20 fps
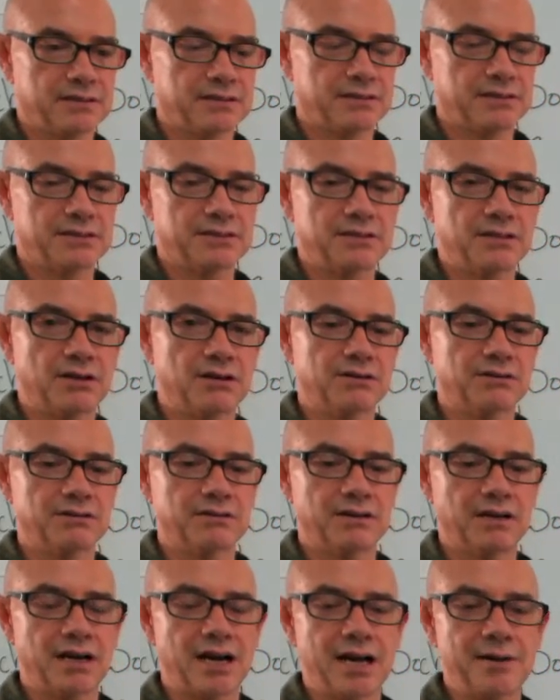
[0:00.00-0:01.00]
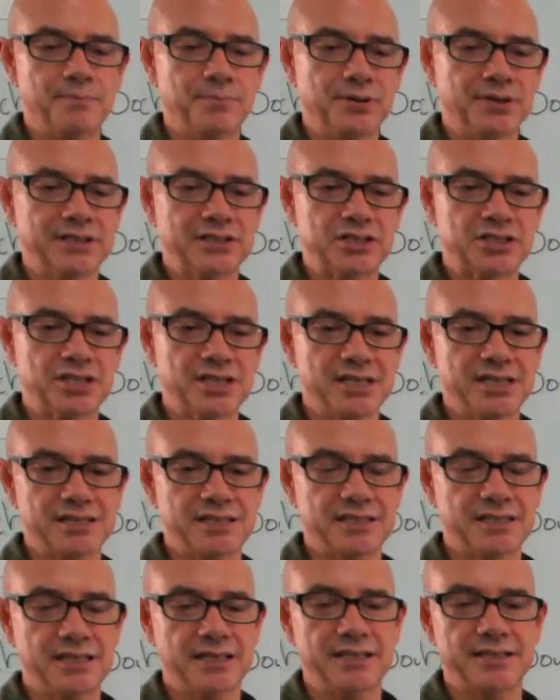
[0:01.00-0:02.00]
So I put chia
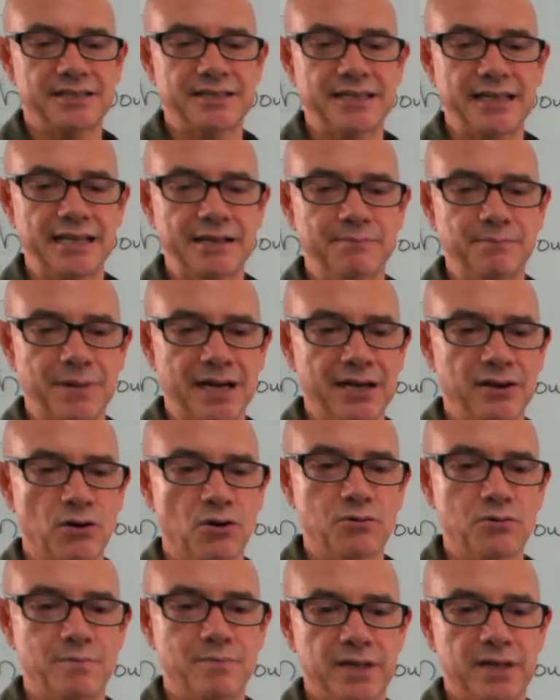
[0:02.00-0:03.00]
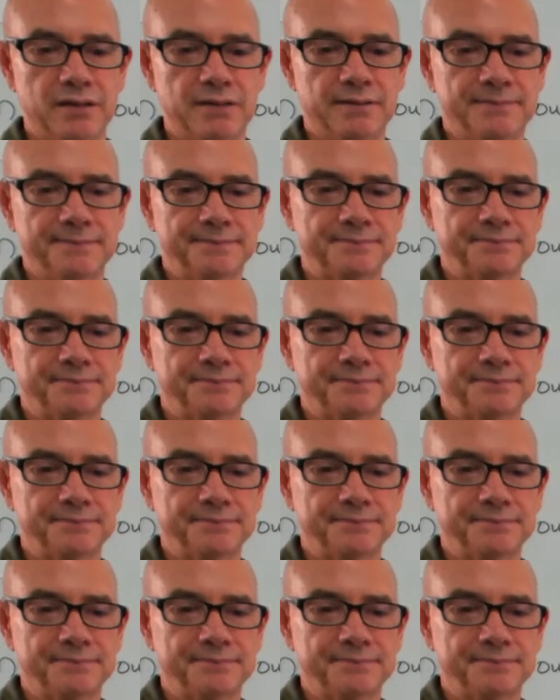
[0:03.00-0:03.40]
seeds in my oatmeal.